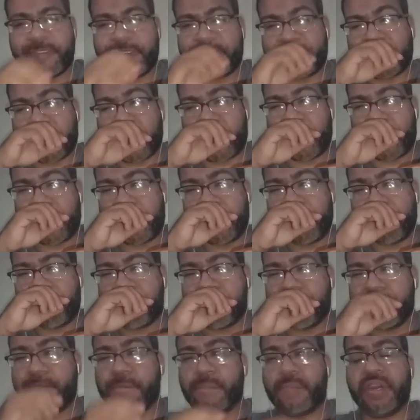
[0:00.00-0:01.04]
Sorry,
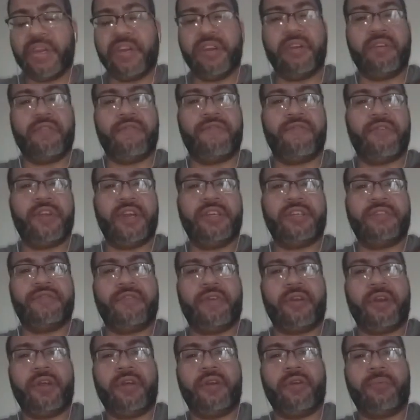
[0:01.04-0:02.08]
been in the fridge
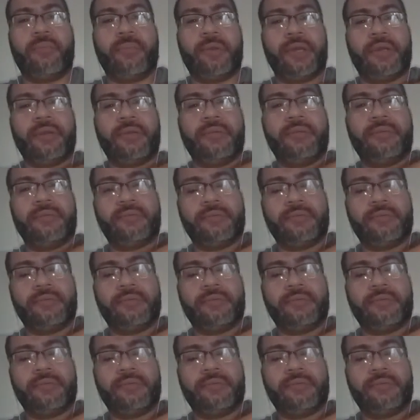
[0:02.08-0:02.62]
for a little bit,